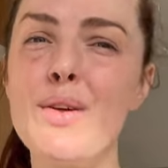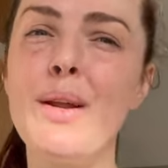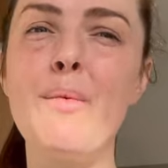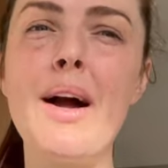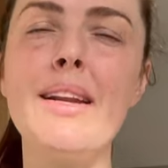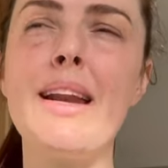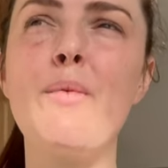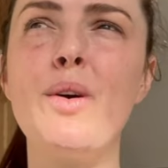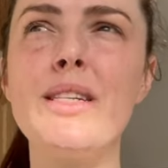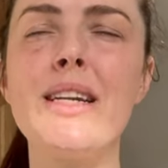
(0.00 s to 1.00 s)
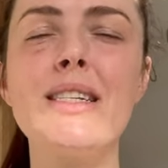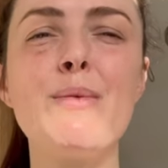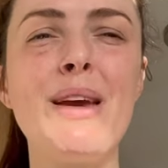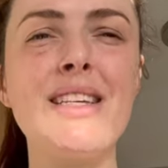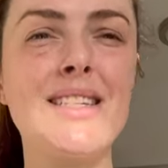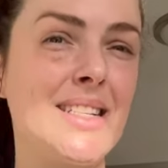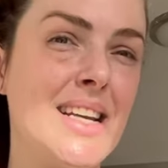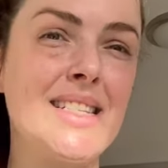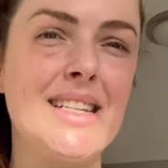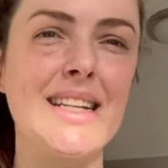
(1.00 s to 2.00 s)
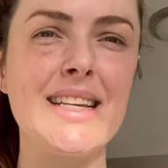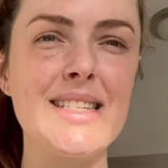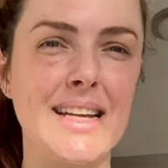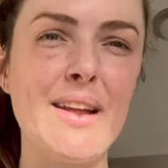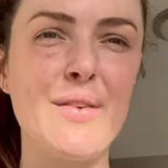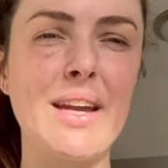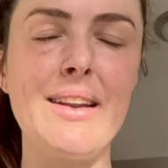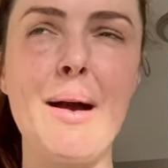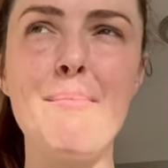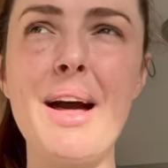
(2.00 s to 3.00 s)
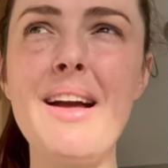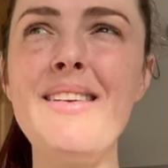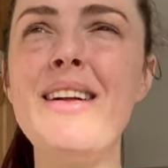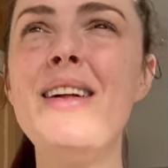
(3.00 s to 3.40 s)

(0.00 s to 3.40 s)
31 and I wanted it to be a statistically significant number.